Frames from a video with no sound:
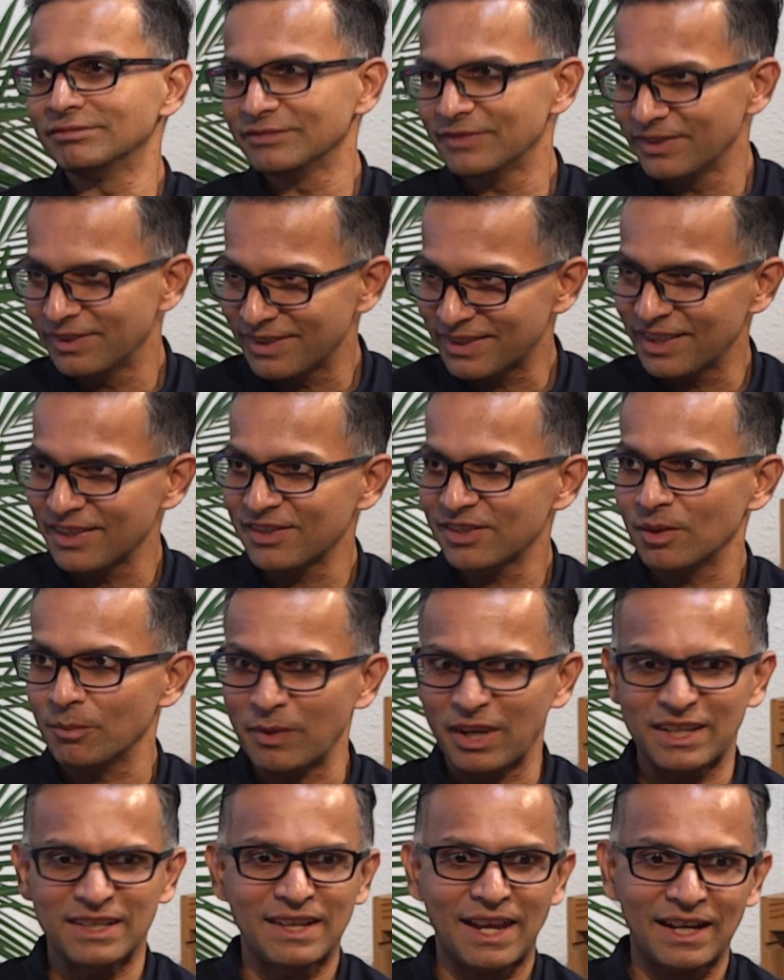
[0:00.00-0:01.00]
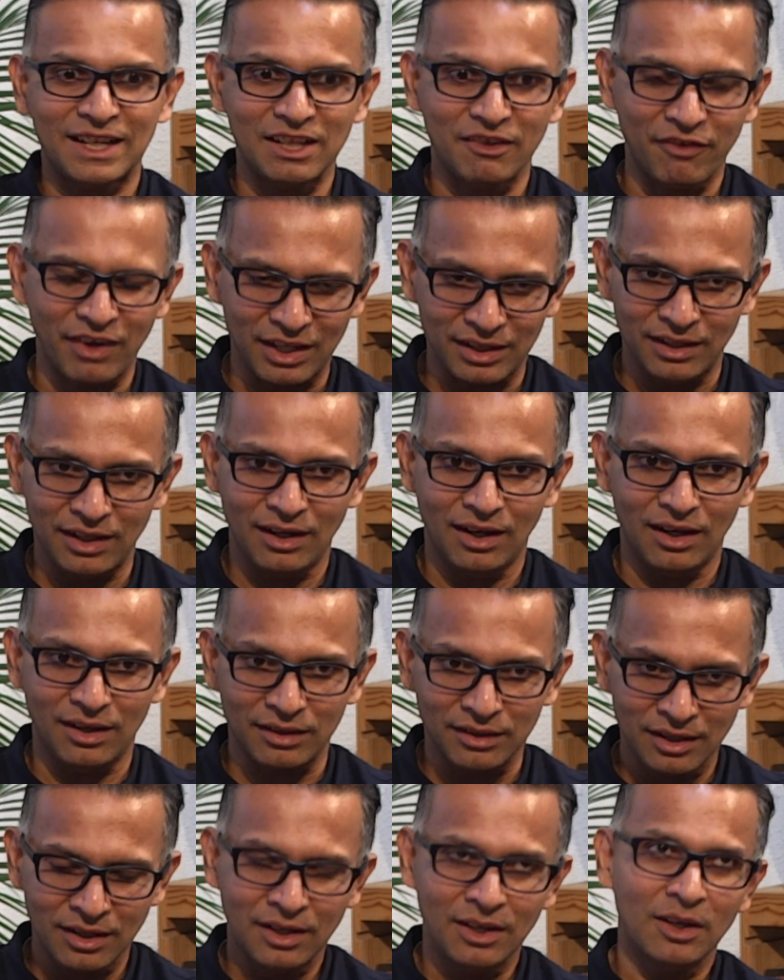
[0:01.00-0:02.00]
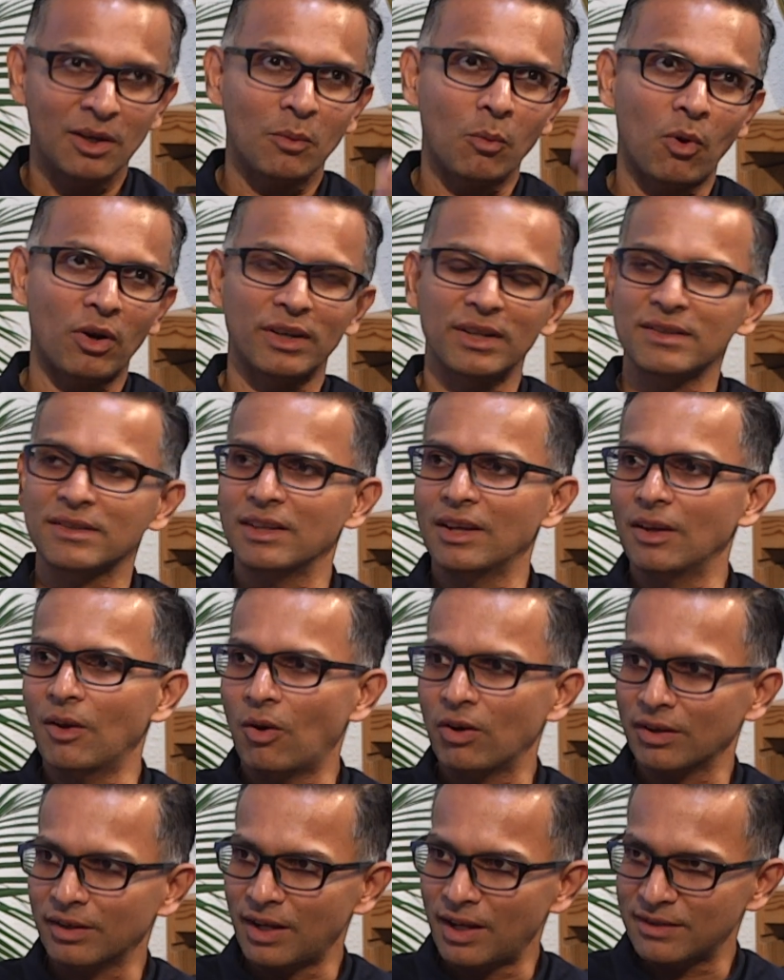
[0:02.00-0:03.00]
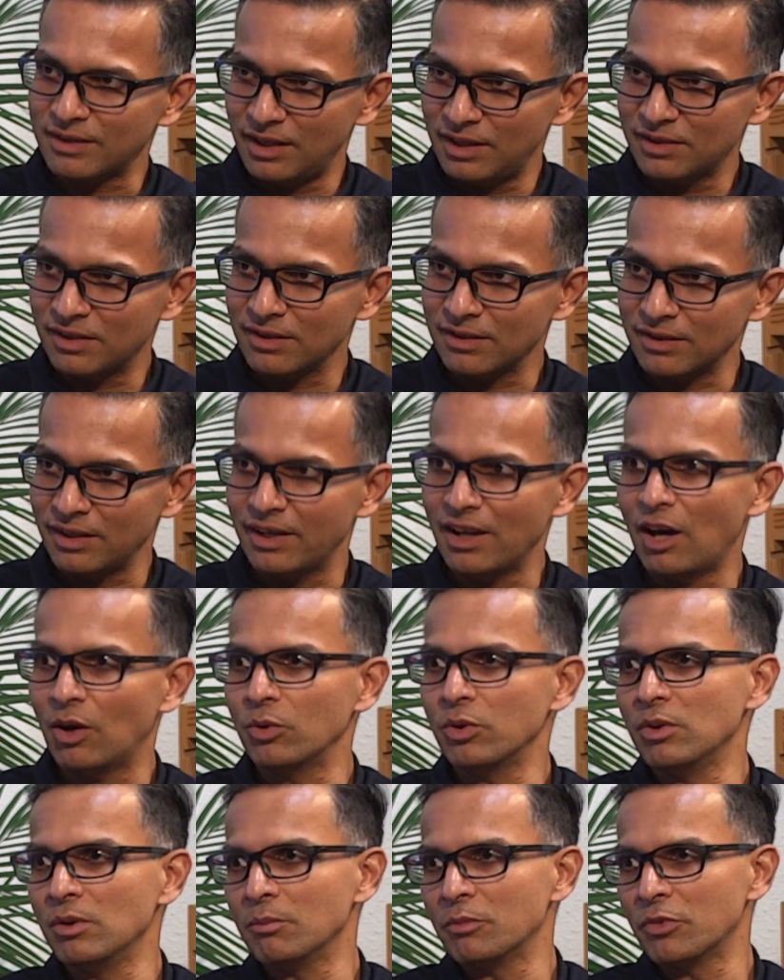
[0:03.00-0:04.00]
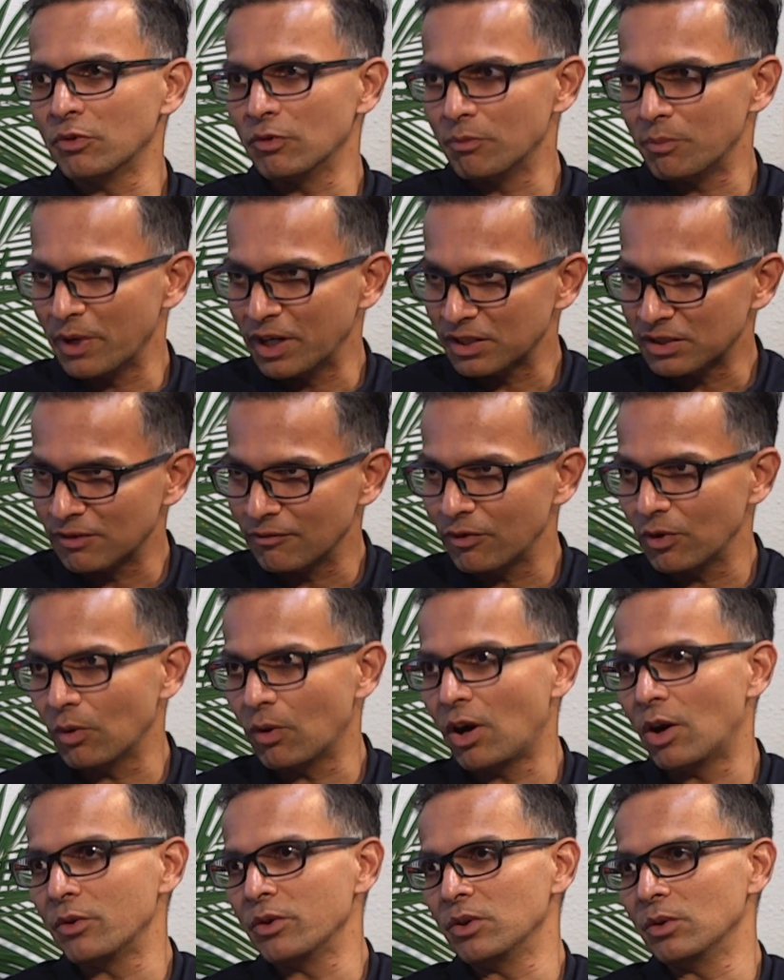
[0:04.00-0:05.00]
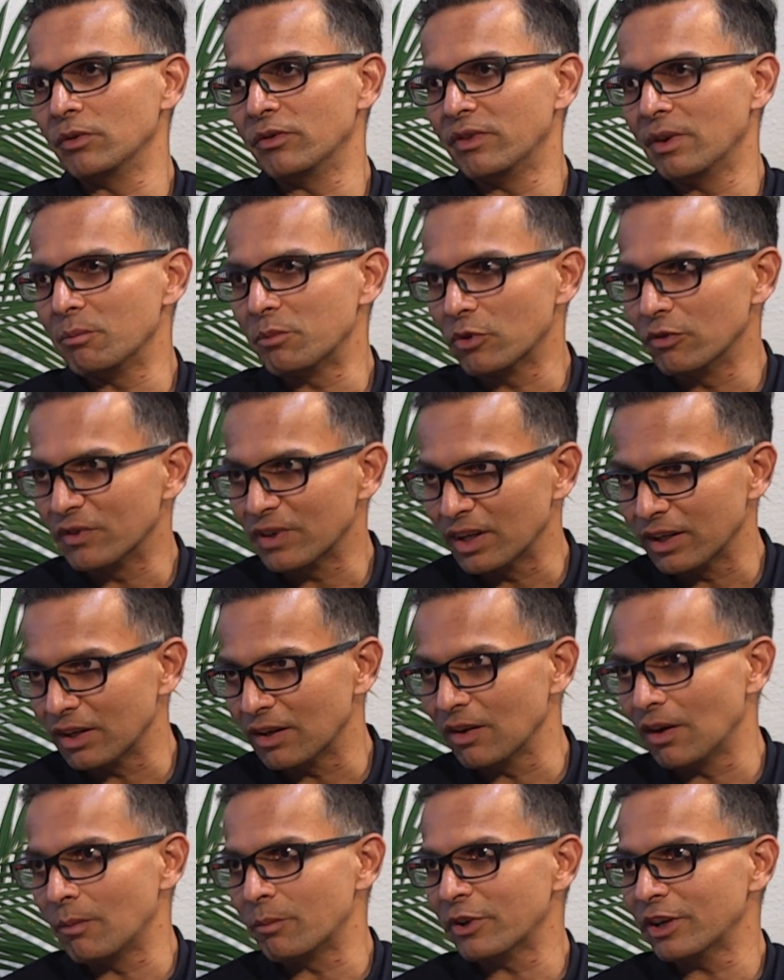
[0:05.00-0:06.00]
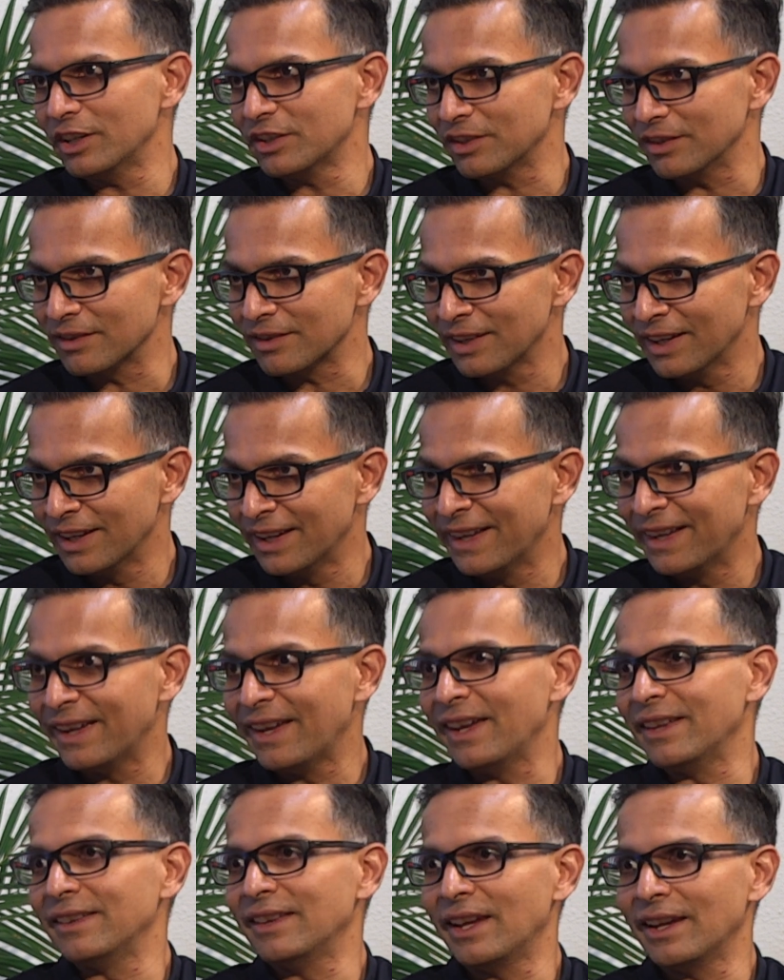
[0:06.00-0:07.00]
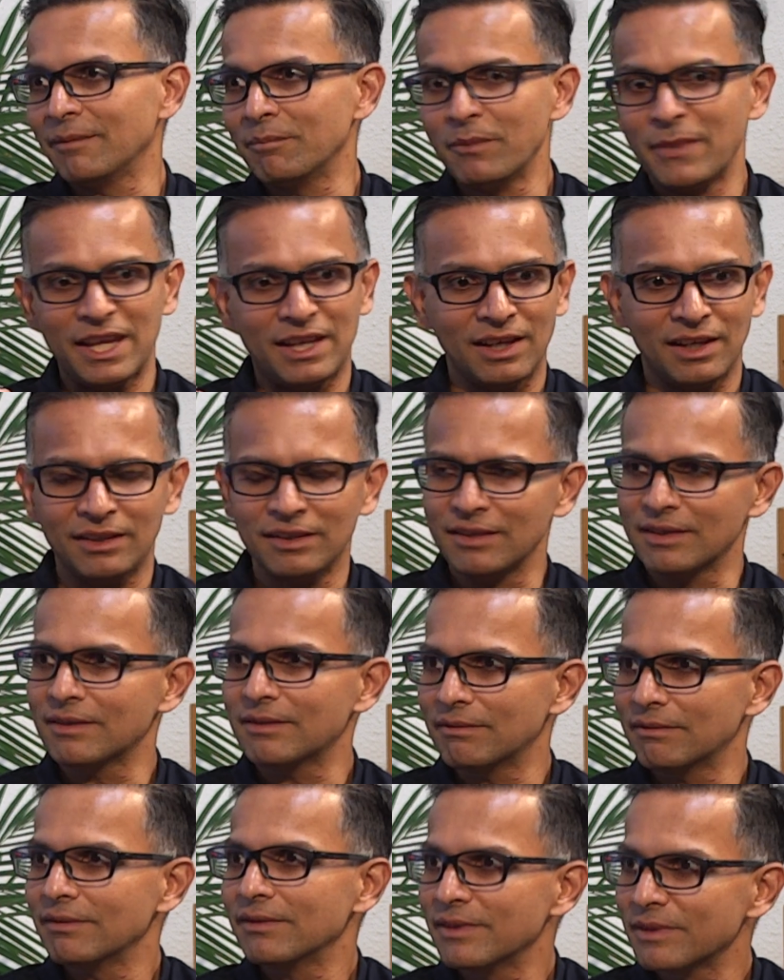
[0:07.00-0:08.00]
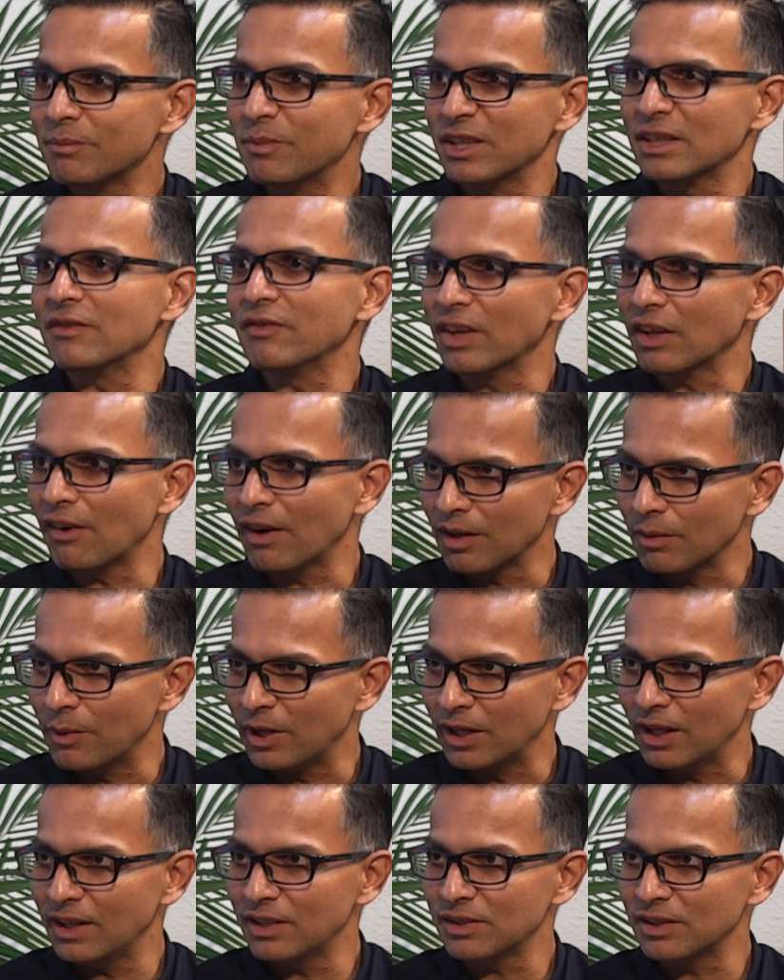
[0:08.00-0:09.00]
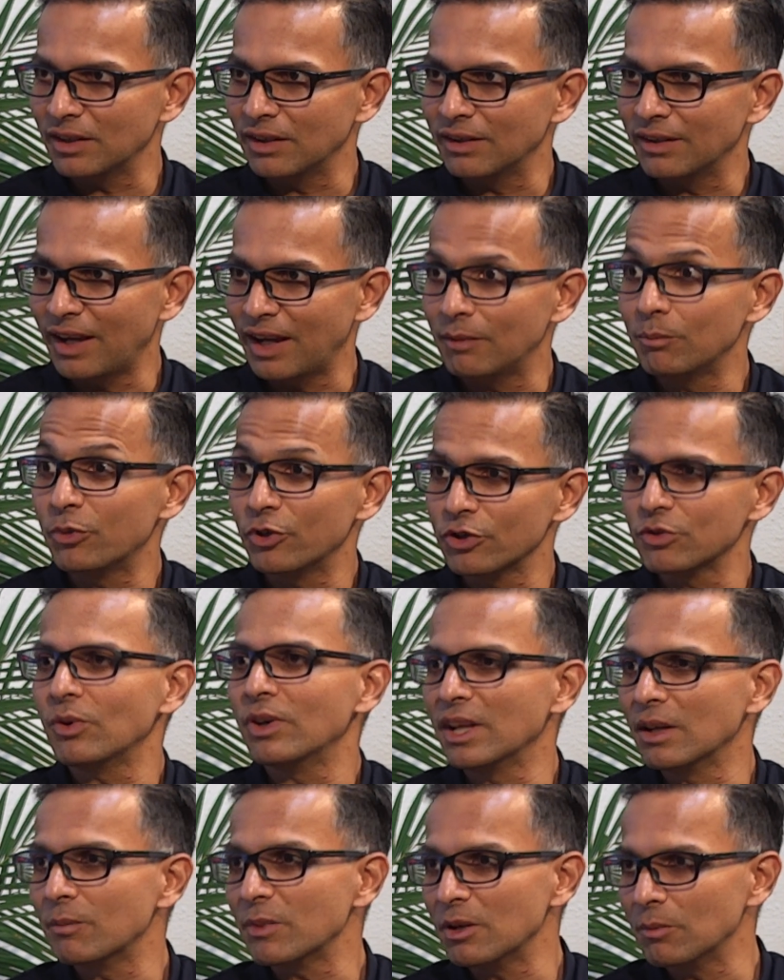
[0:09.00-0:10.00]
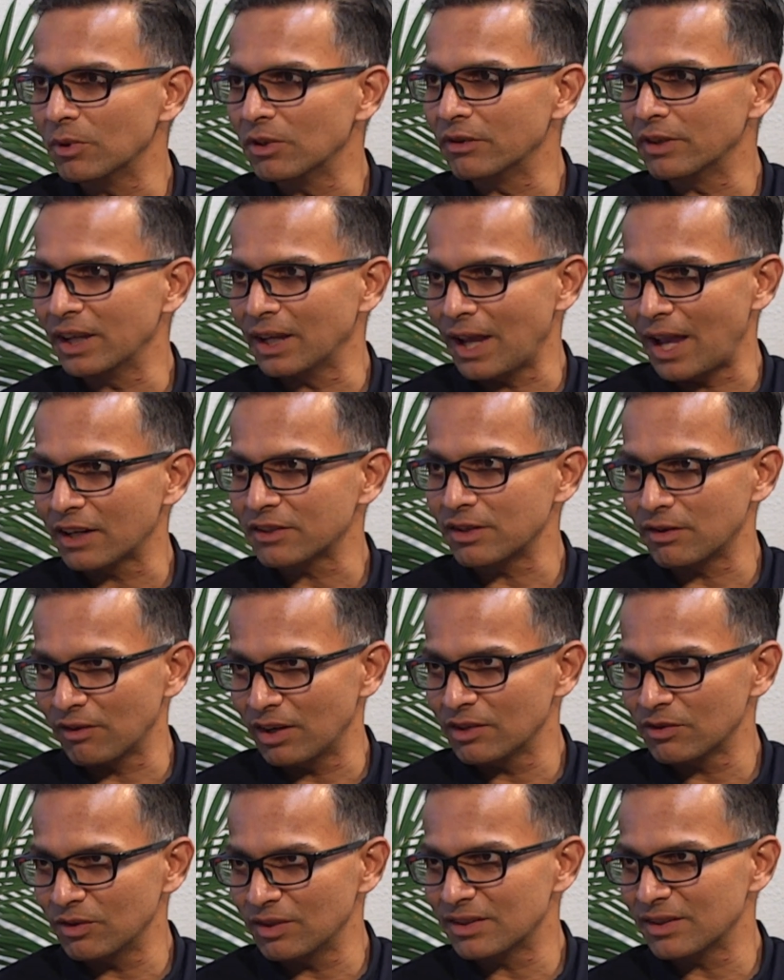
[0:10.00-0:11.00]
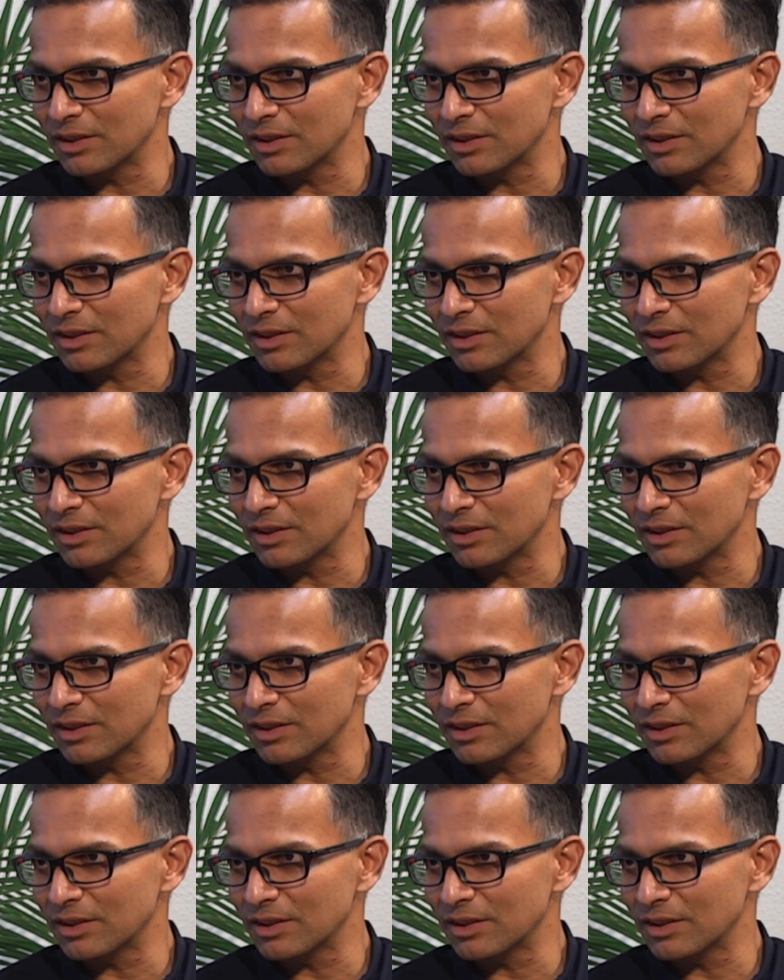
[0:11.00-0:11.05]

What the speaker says: system, exactly where they are. What does the organization's need? How do you improve patient flow? How do you improve clinical operations? And then making this specific recommendation and persuading people to take action, right? So it's this